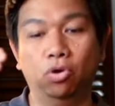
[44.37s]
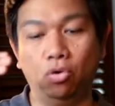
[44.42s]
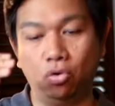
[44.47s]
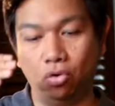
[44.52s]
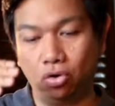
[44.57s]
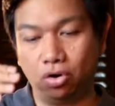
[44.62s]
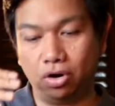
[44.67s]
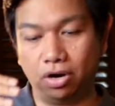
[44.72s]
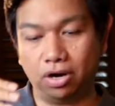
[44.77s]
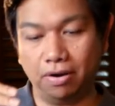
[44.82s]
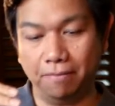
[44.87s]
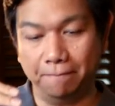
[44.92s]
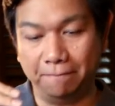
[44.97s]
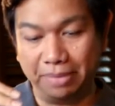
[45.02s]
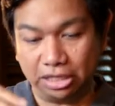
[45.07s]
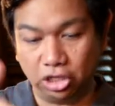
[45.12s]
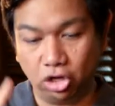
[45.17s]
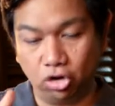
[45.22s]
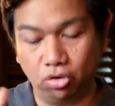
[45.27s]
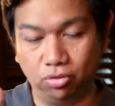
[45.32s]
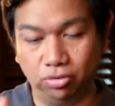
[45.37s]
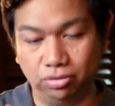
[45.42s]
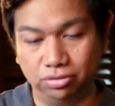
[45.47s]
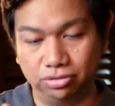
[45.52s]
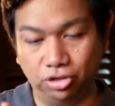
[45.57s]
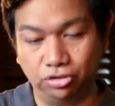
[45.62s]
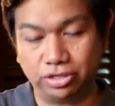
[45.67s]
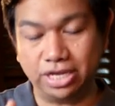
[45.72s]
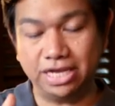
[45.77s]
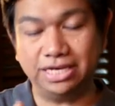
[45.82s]
or below,
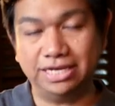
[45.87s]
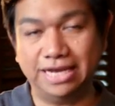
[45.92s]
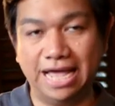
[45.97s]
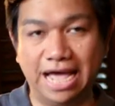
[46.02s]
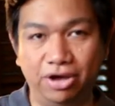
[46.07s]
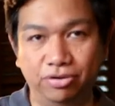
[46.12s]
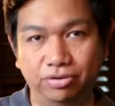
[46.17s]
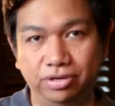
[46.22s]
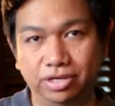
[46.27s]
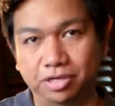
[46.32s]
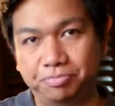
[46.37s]
looking down